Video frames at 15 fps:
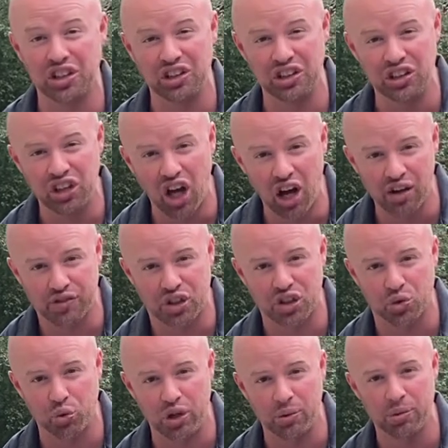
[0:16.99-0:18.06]
love to
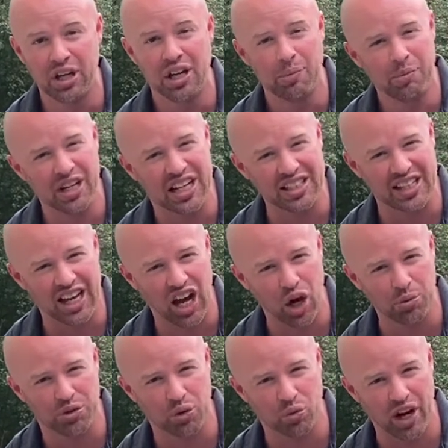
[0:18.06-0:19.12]
swim because it
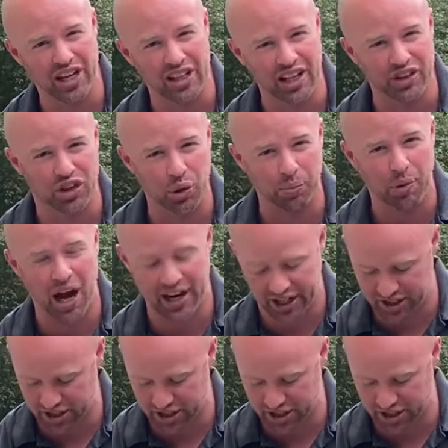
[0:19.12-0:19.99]
helps to regulate their body